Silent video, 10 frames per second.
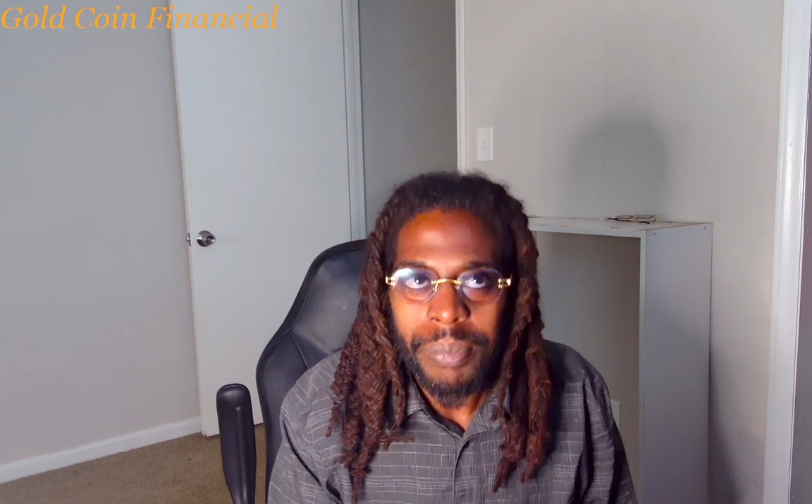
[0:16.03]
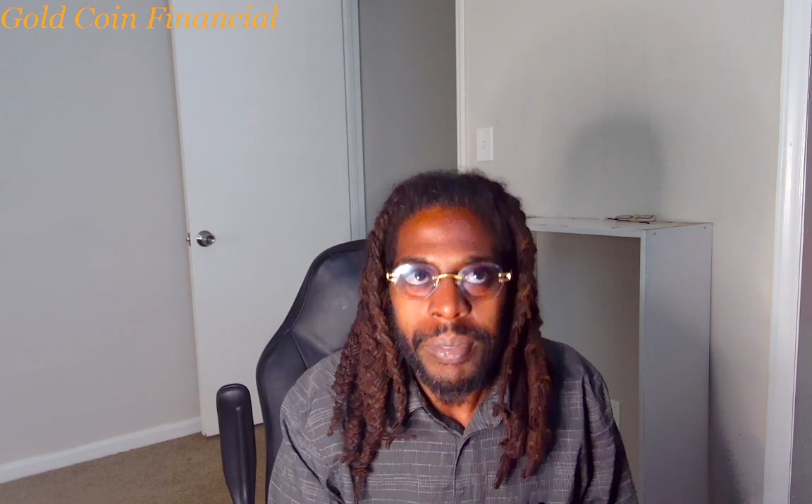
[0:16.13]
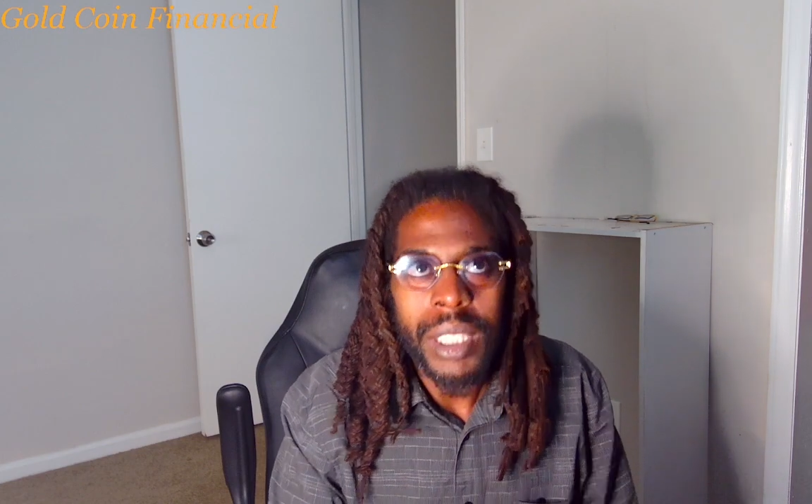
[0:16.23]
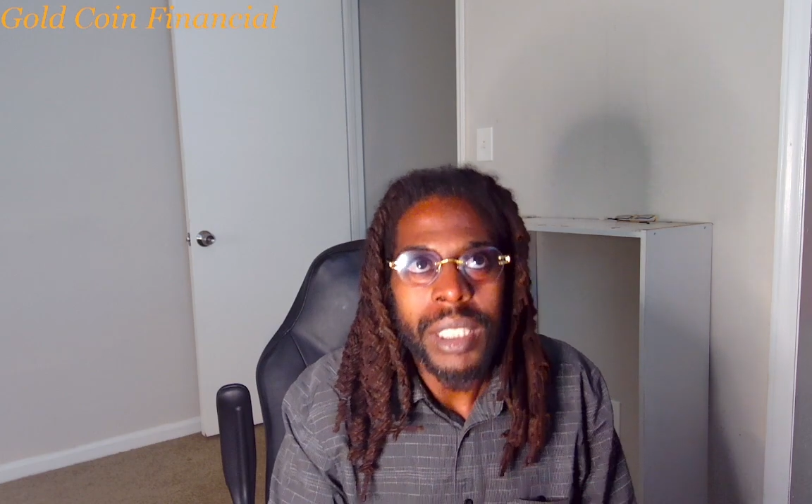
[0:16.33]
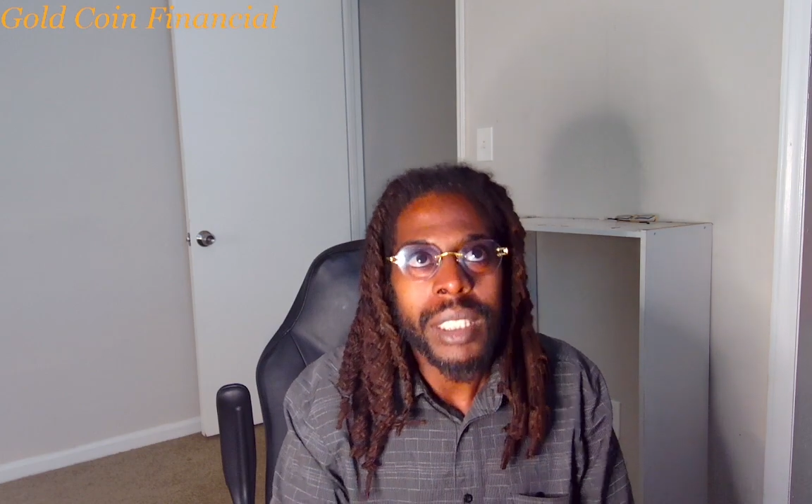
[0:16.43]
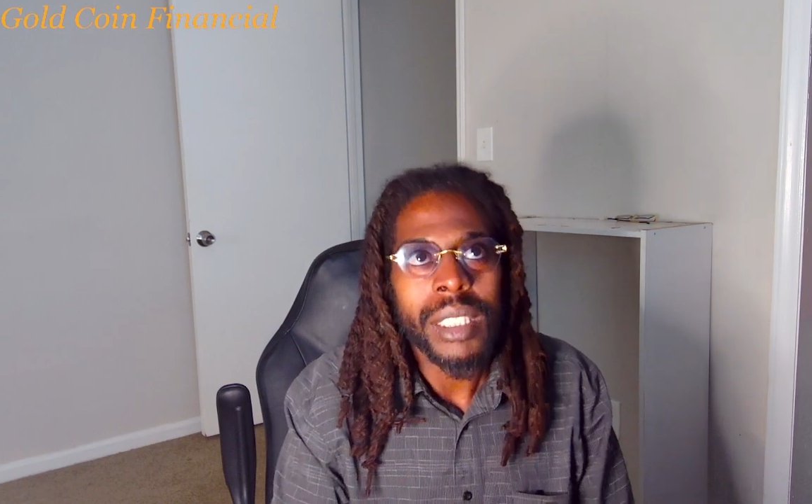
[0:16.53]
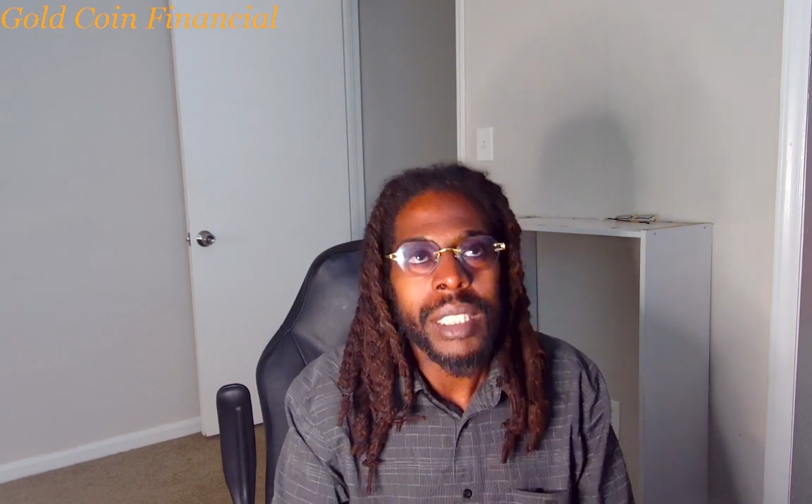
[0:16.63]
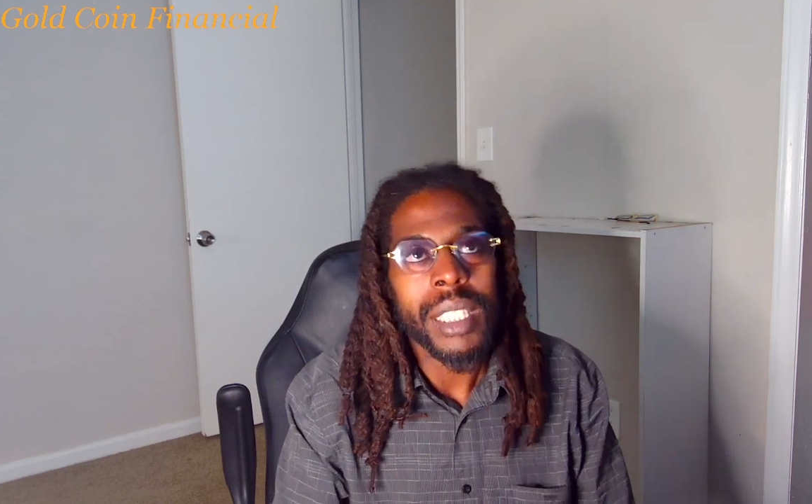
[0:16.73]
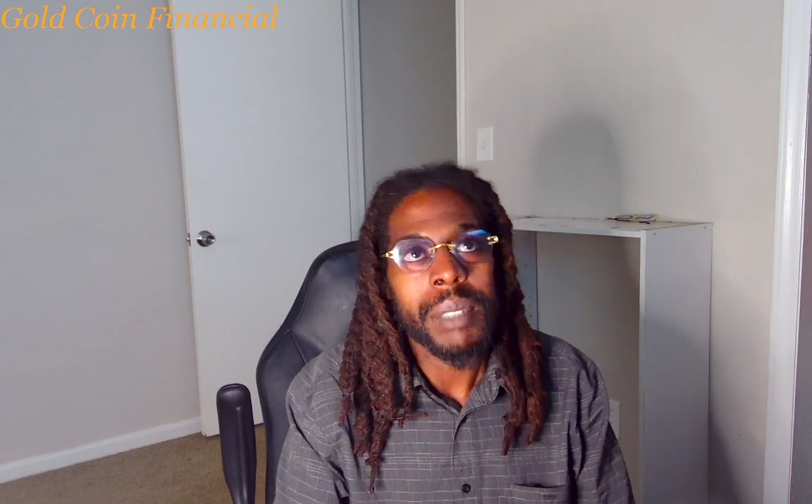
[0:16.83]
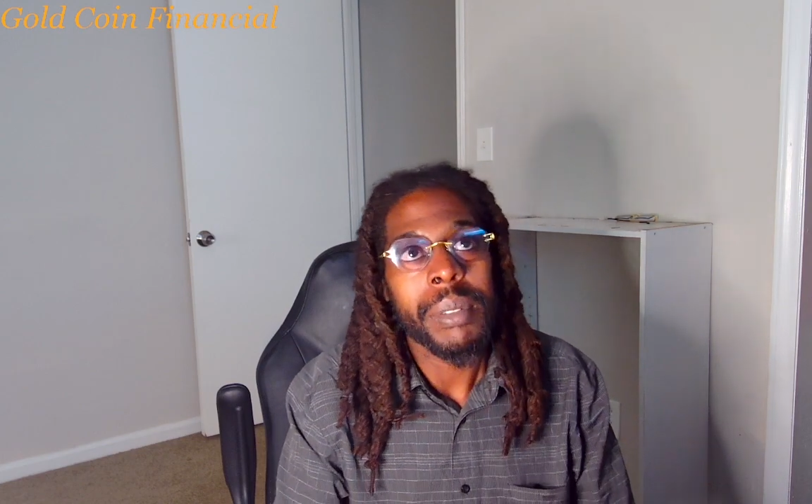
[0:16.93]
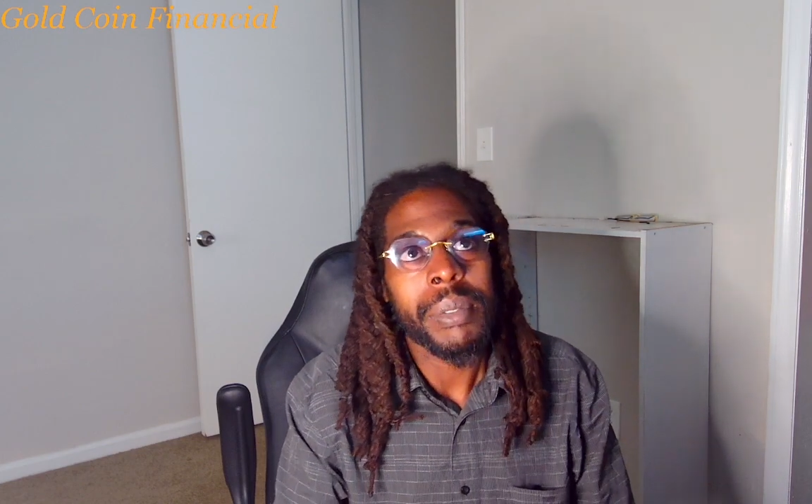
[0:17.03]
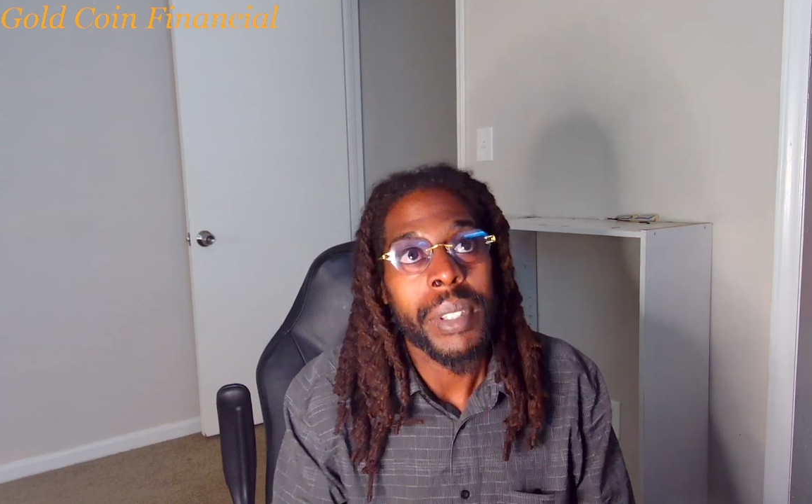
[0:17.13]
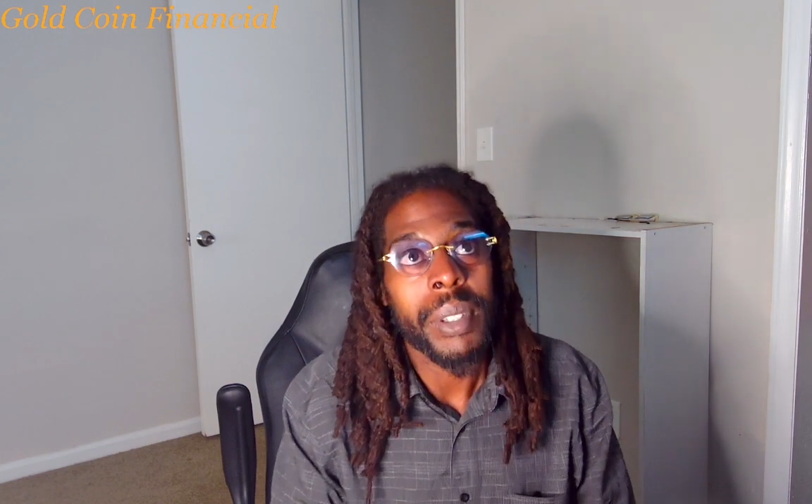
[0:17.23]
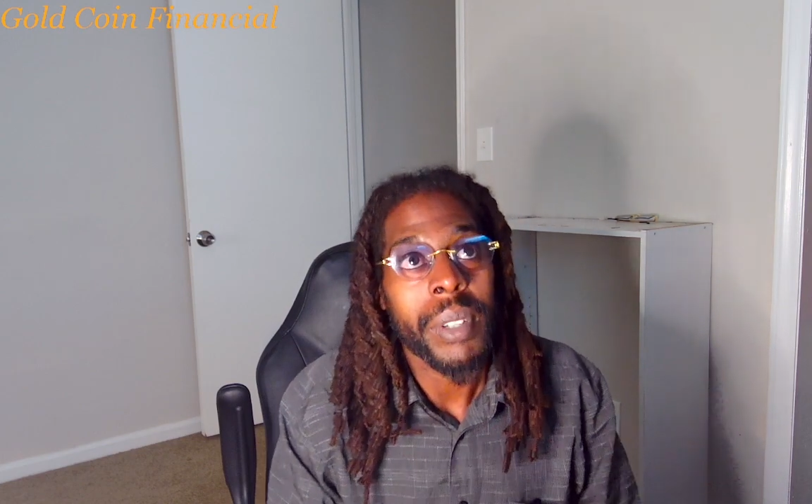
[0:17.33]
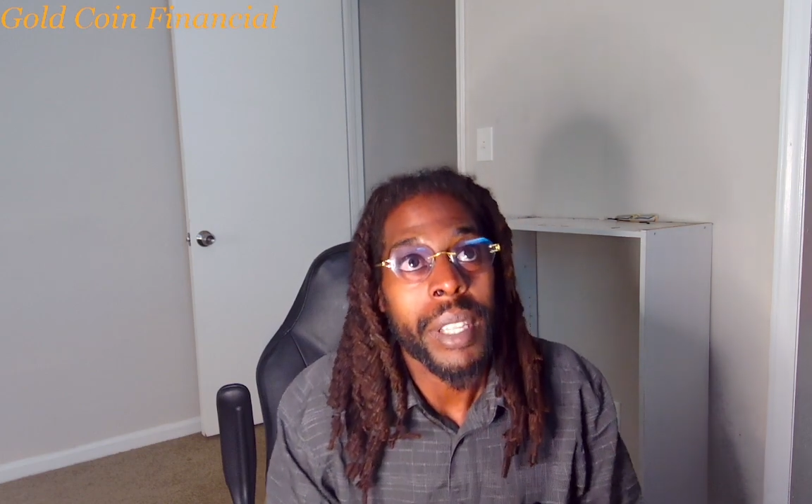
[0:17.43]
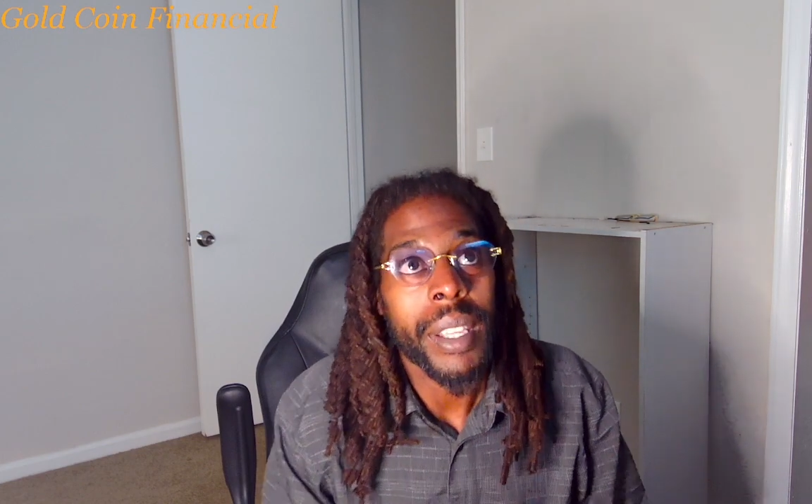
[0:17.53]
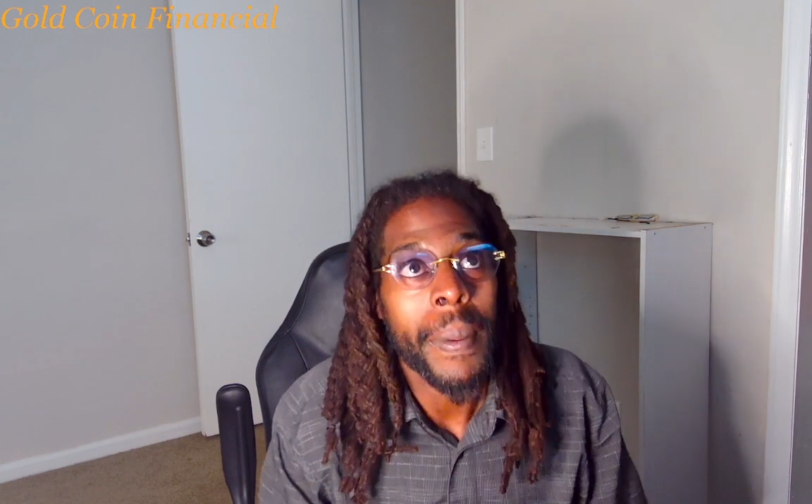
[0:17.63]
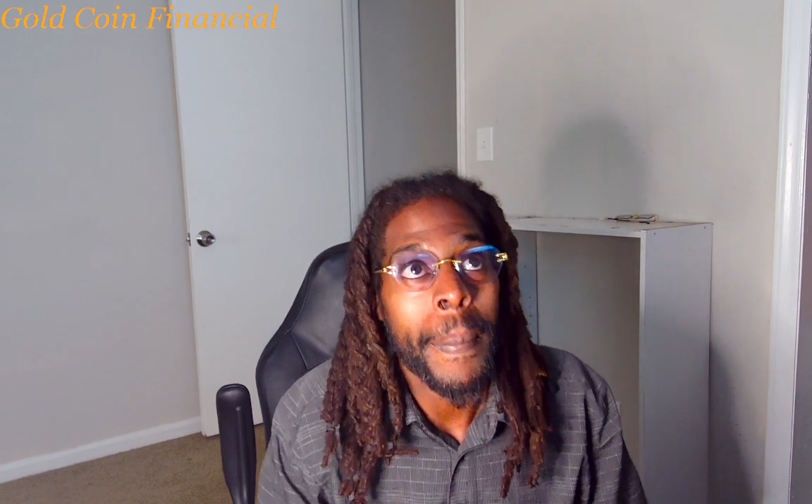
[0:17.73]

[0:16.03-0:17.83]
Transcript: this is the Navy Federal hat.